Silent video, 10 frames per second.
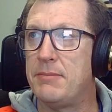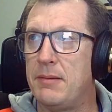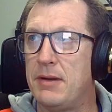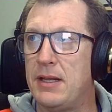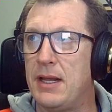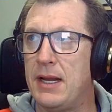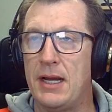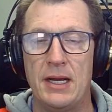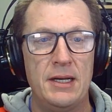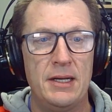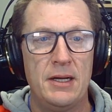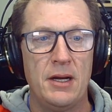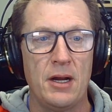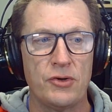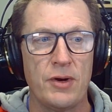Maybe they
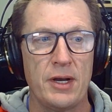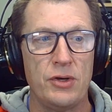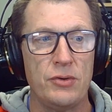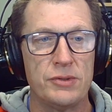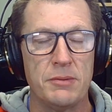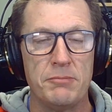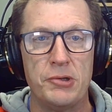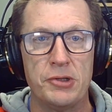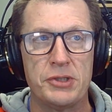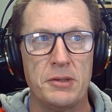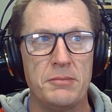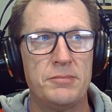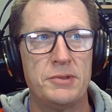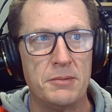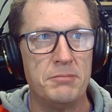are trying to do some push to
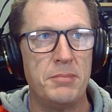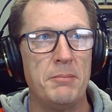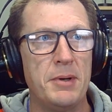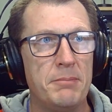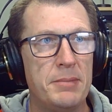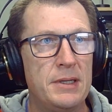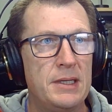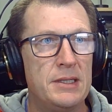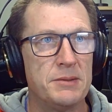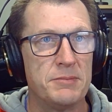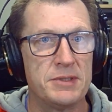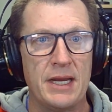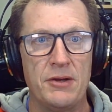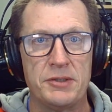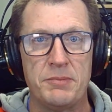bump up some
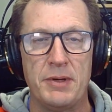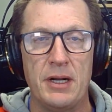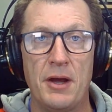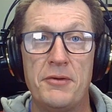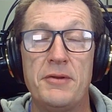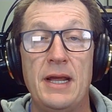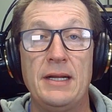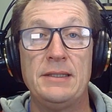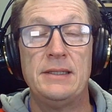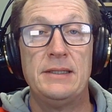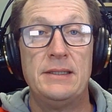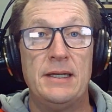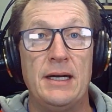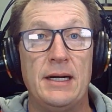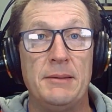sales. But other than that,
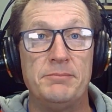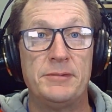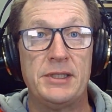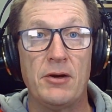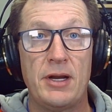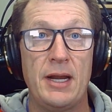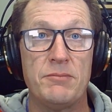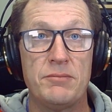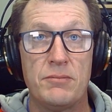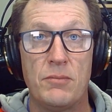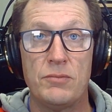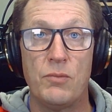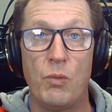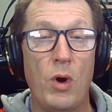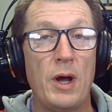CineCam
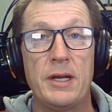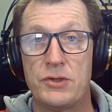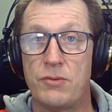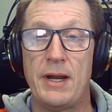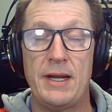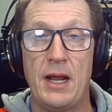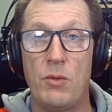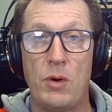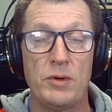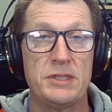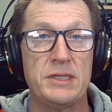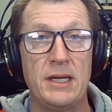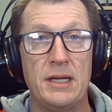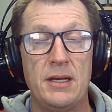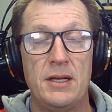1 is right now what we're
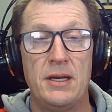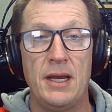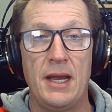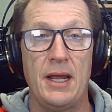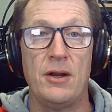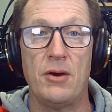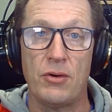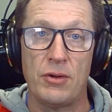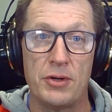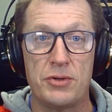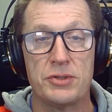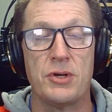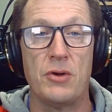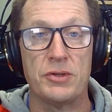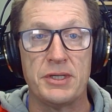seeing, and earlier you
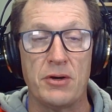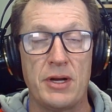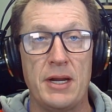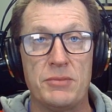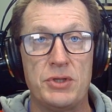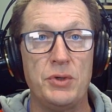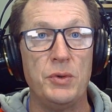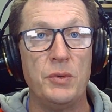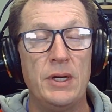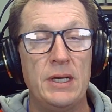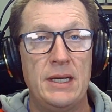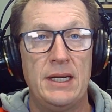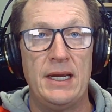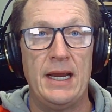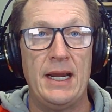saw CineCam 2,
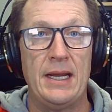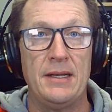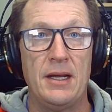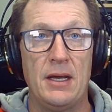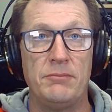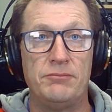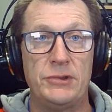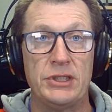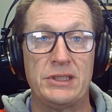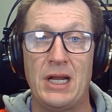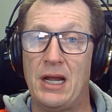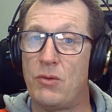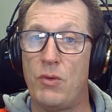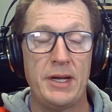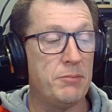and just not
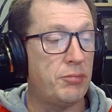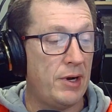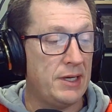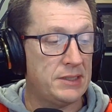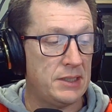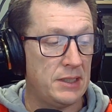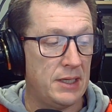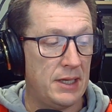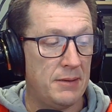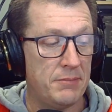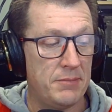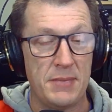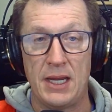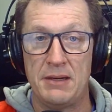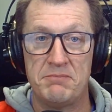quite impressed.
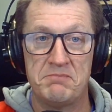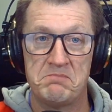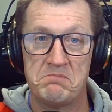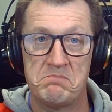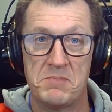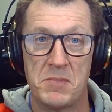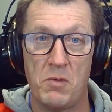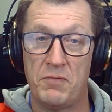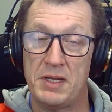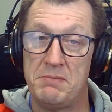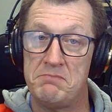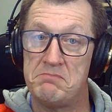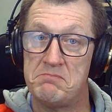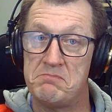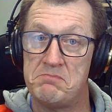Hopefully
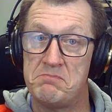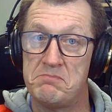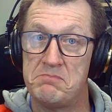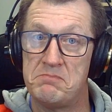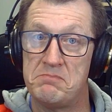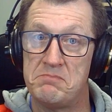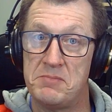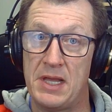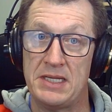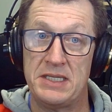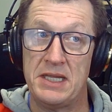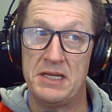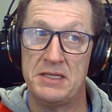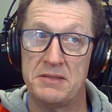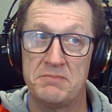they see
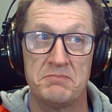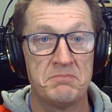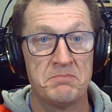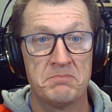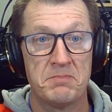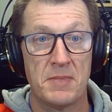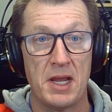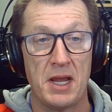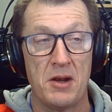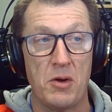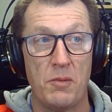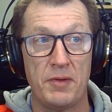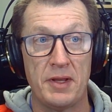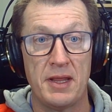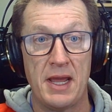this, and
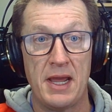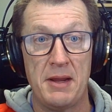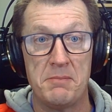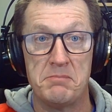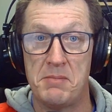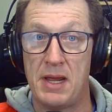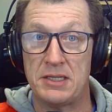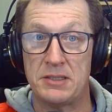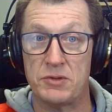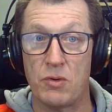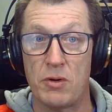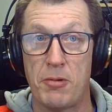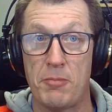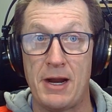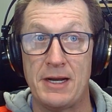hopefully they make some sort of
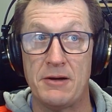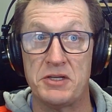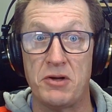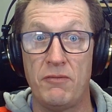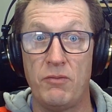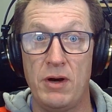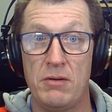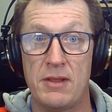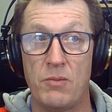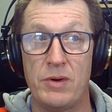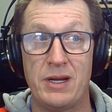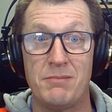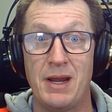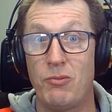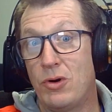proprietary software that we can
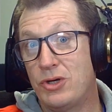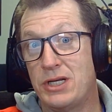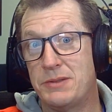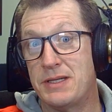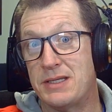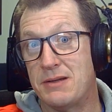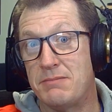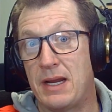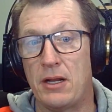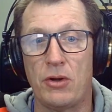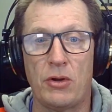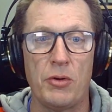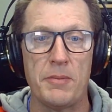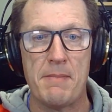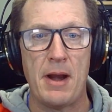make more adjustments and make it look a
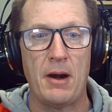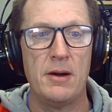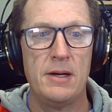little bit better.